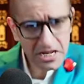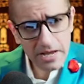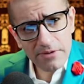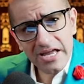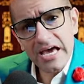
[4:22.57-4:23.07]

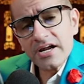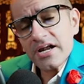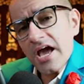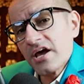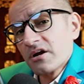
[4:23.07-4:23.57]
time I get
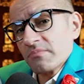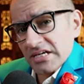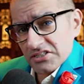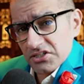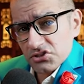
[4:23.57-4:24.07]
an error
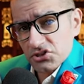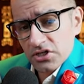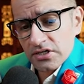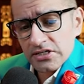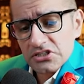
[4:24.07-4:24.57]
message